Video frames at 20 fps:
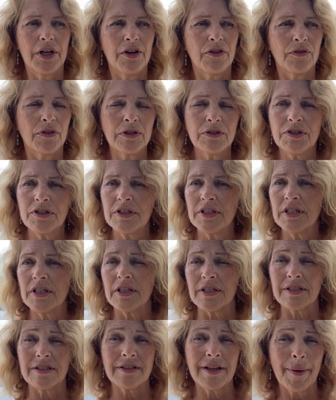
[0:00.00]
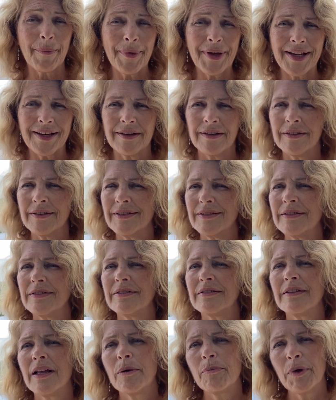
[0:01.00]
Firstly, the
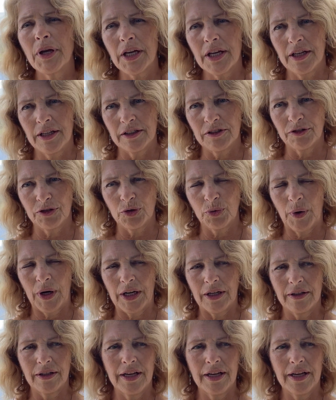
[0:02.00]
stomach heals well.